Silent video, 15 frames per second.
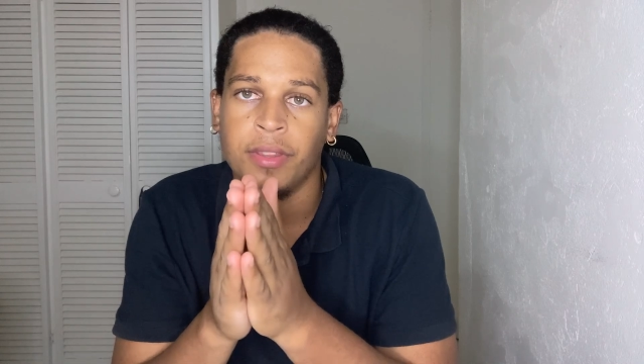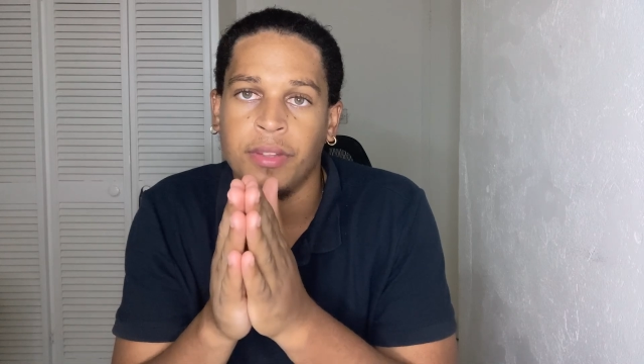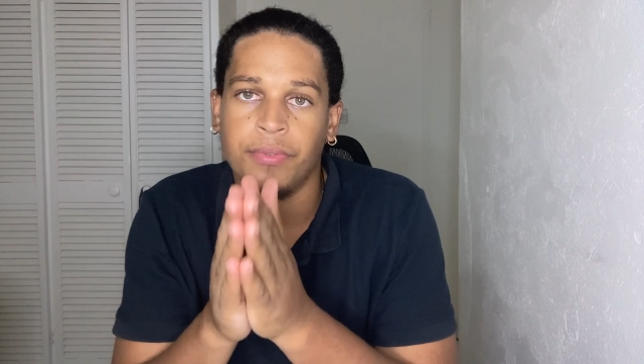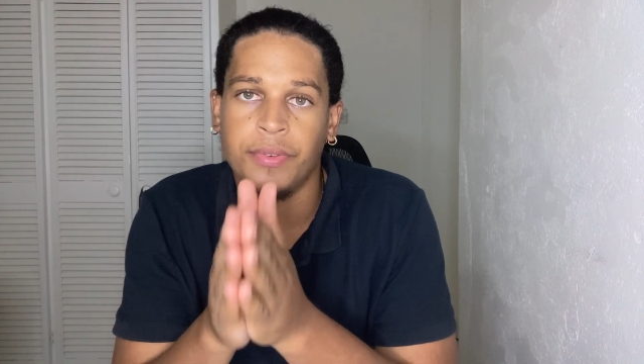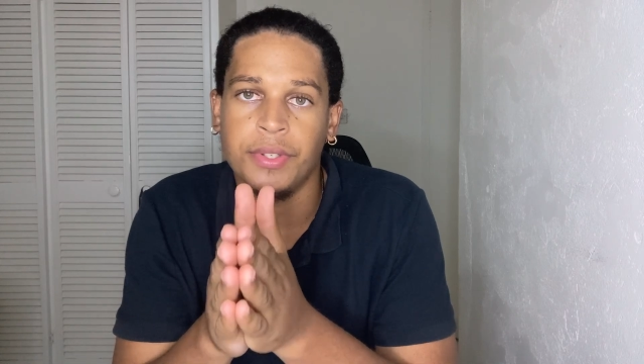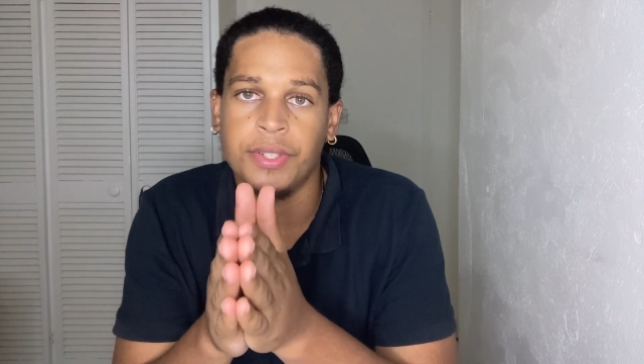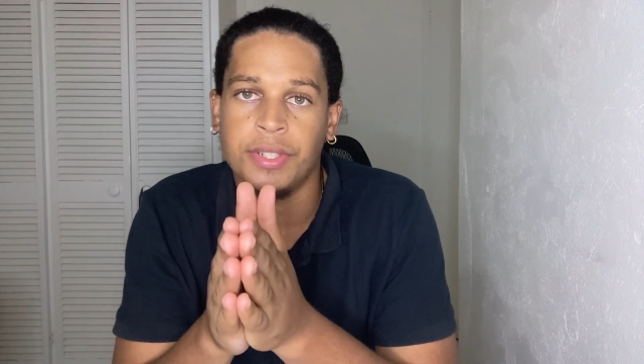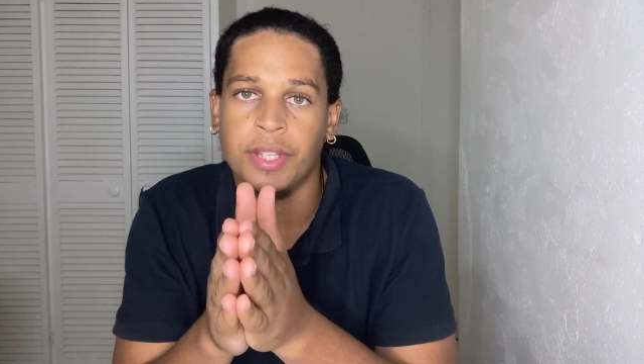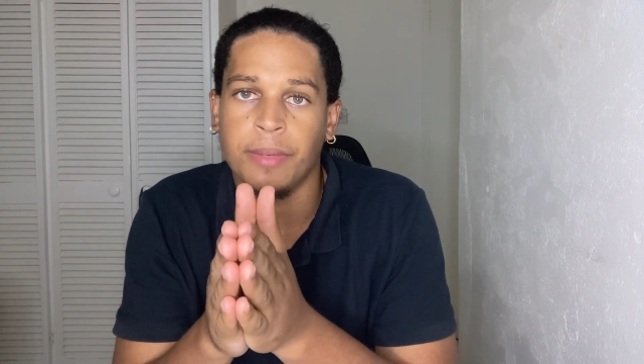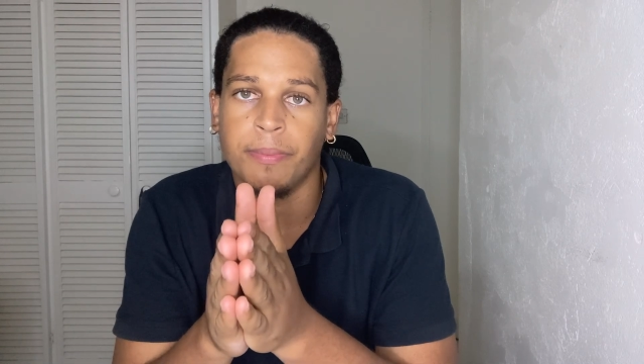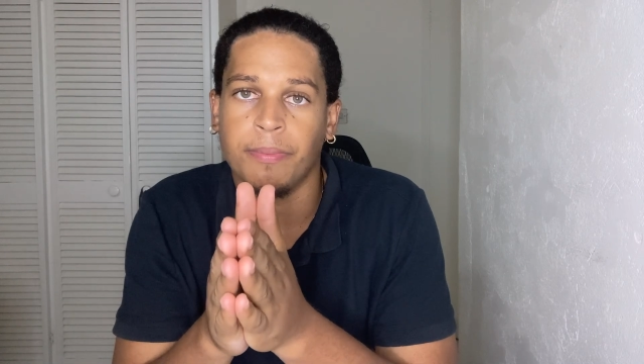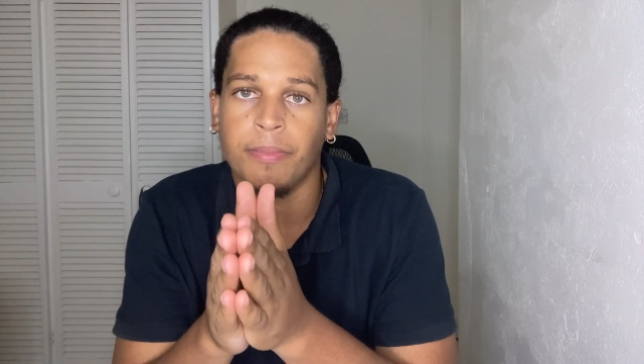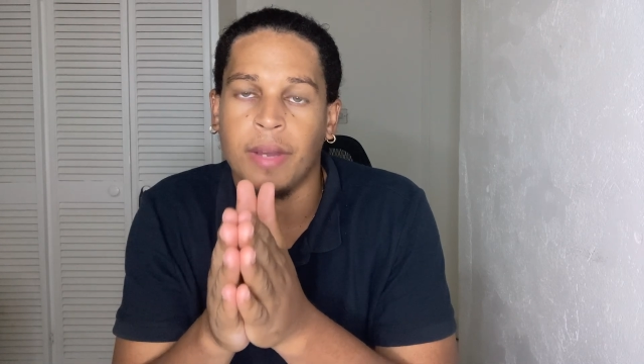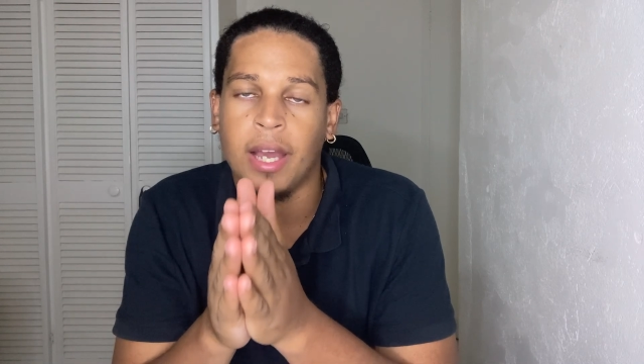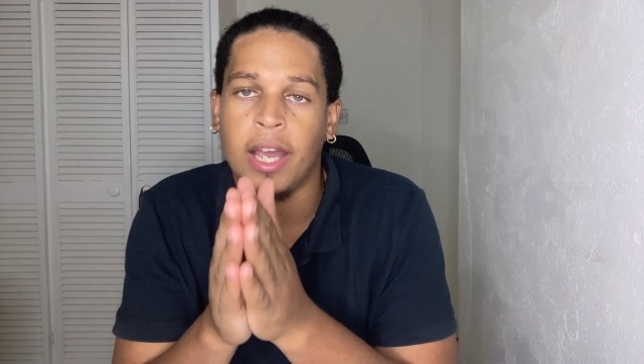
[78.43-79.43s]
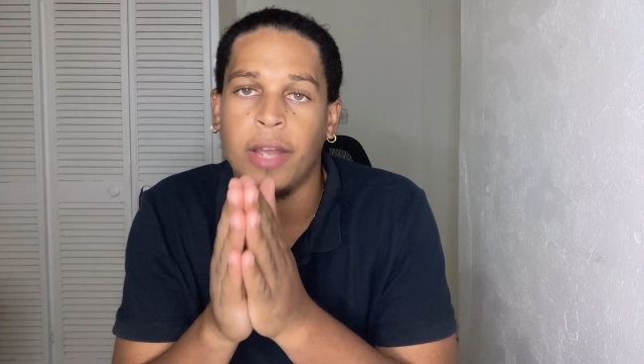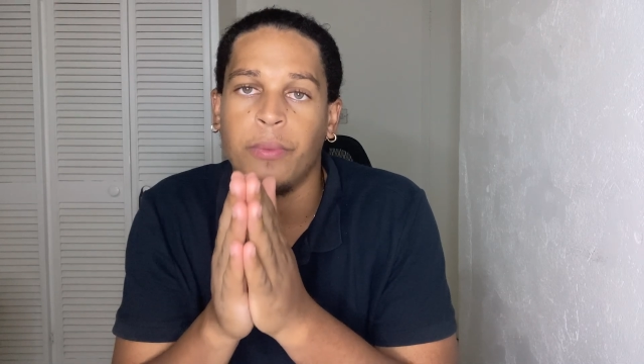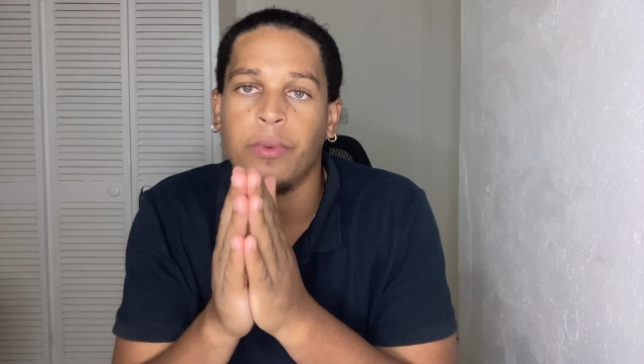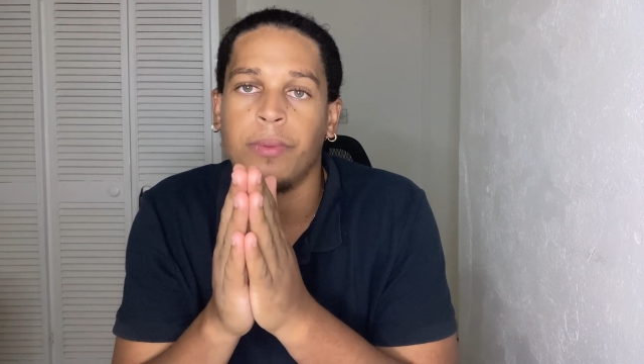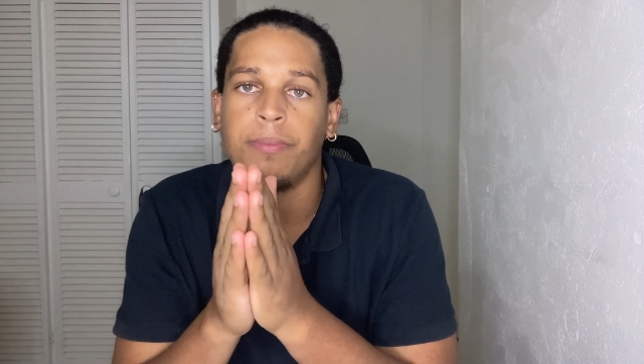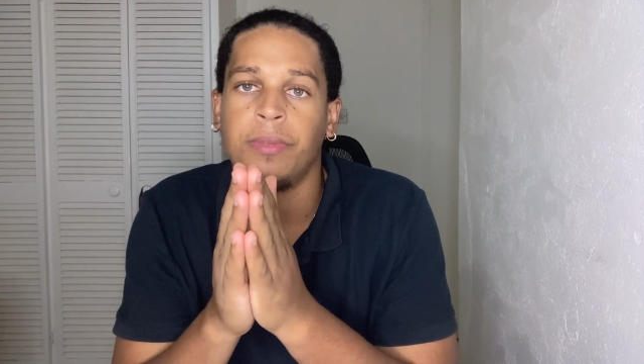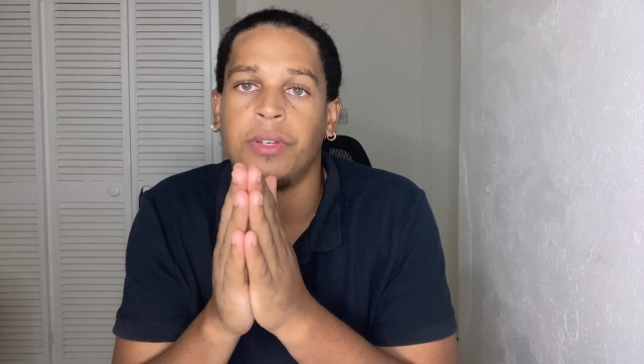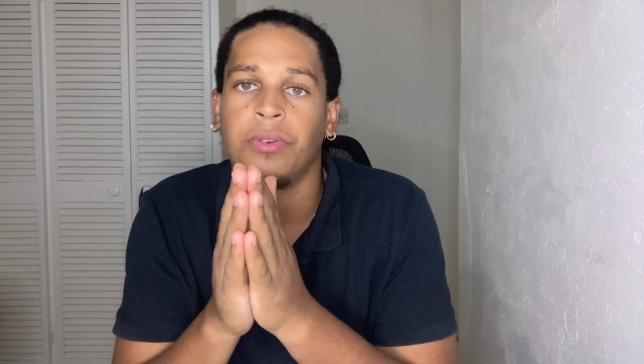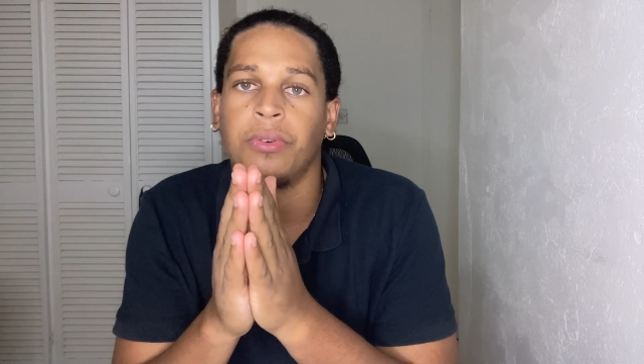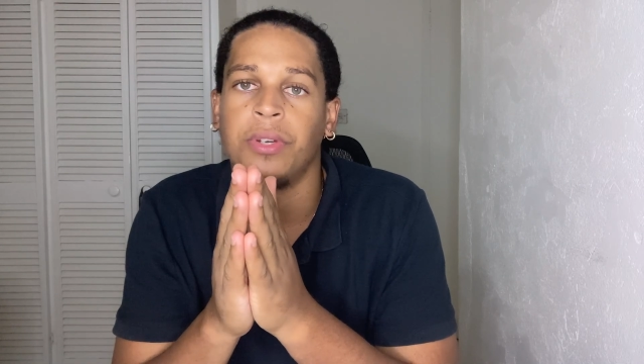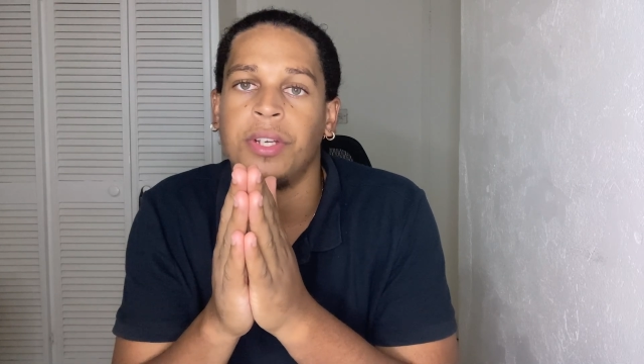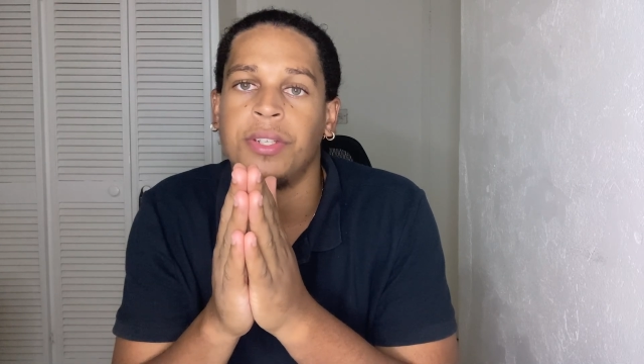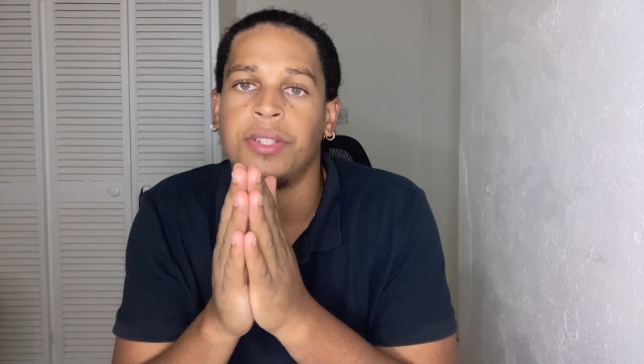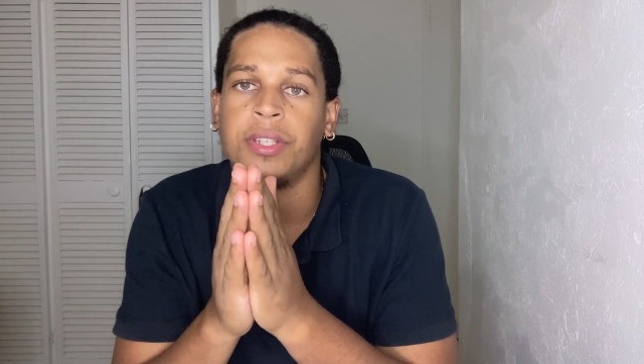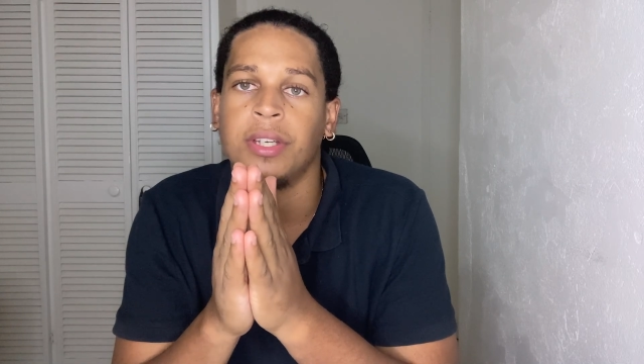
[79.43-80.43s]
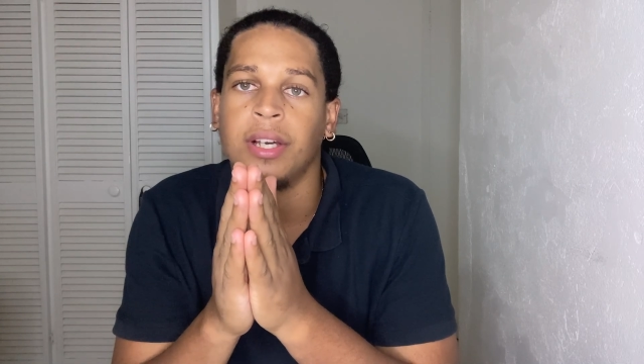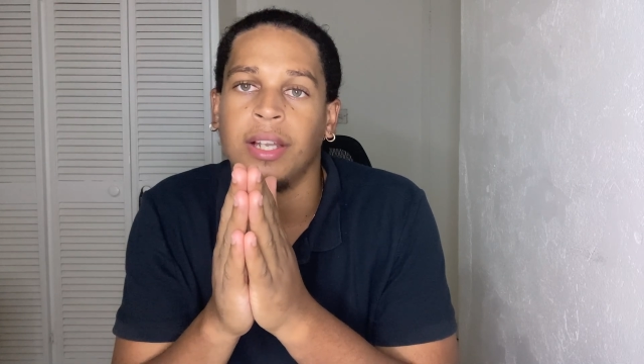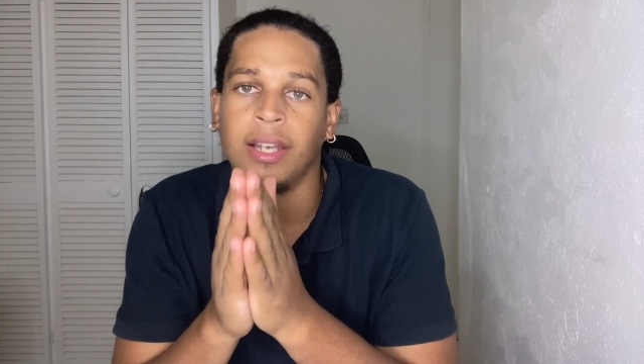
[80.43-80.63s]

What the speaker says: The first step, I will be creating